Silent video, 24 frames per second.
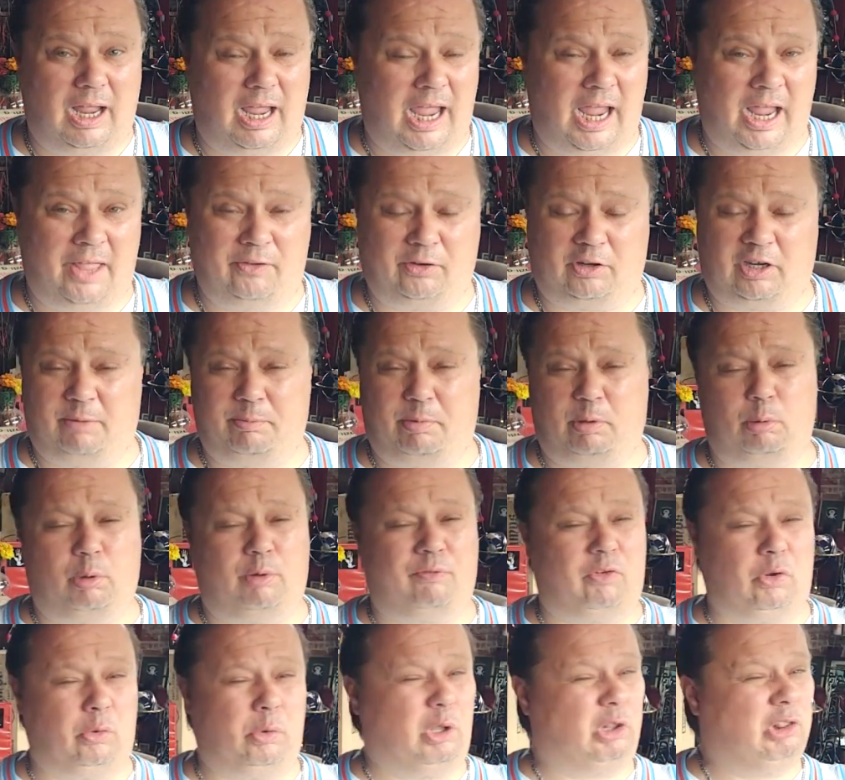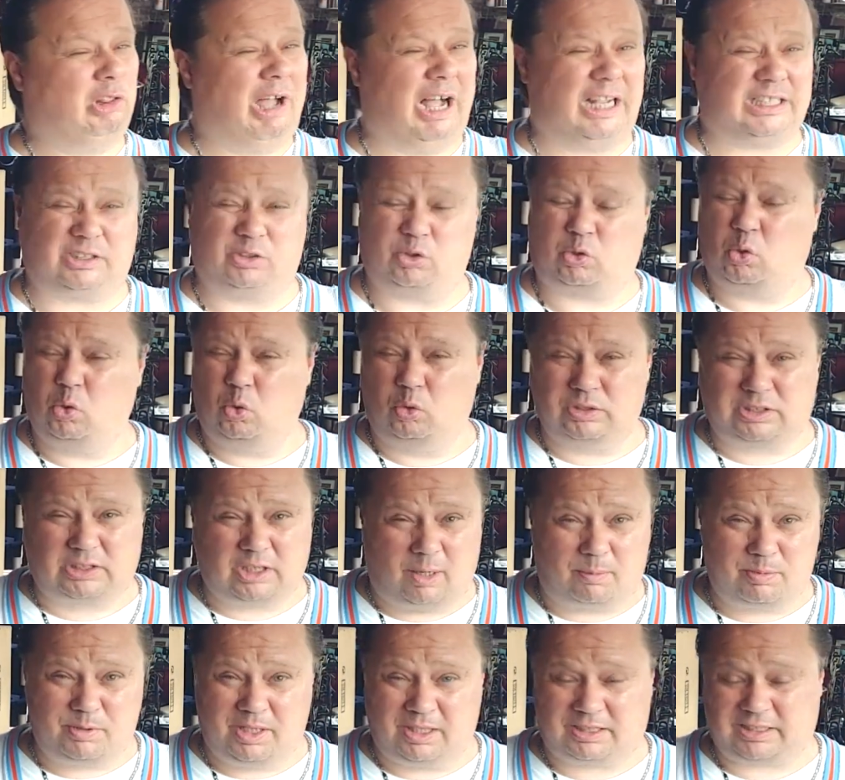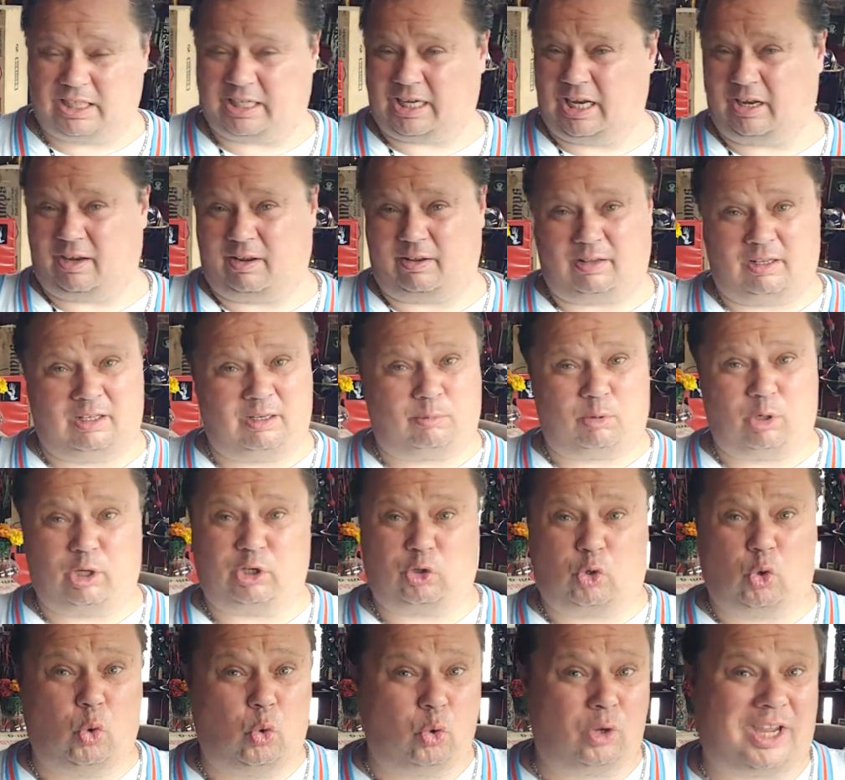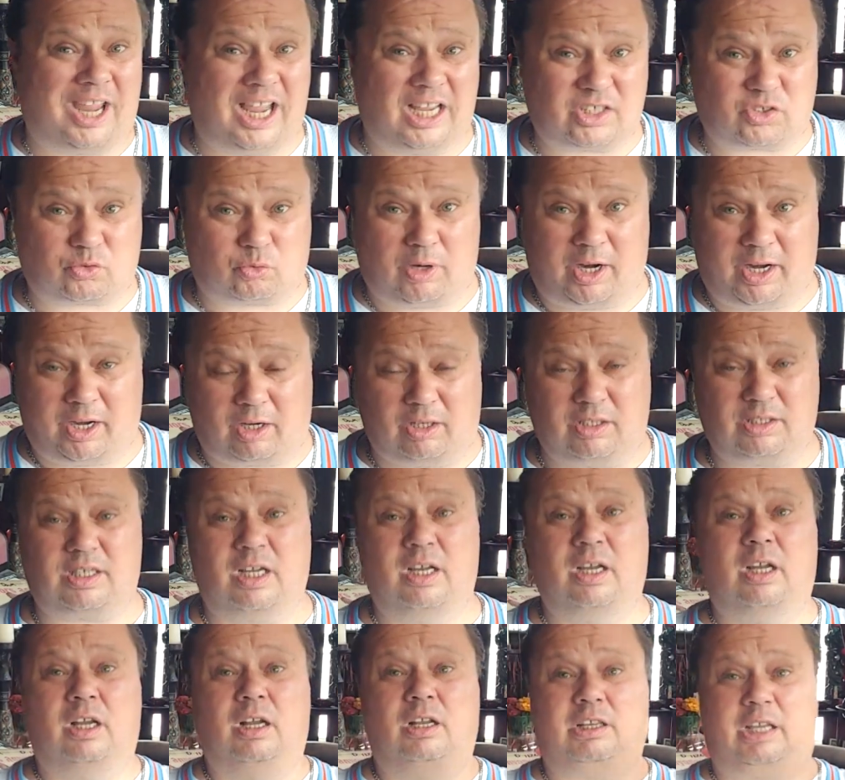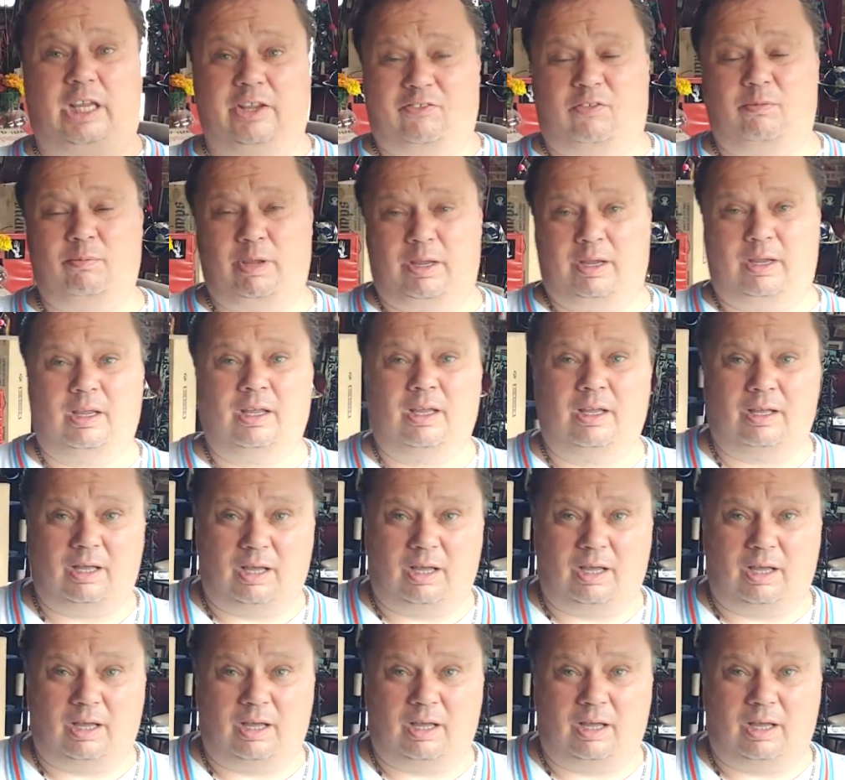And they're going to be reviewing lots of cool subjects. I got a number of cool guest writers giving me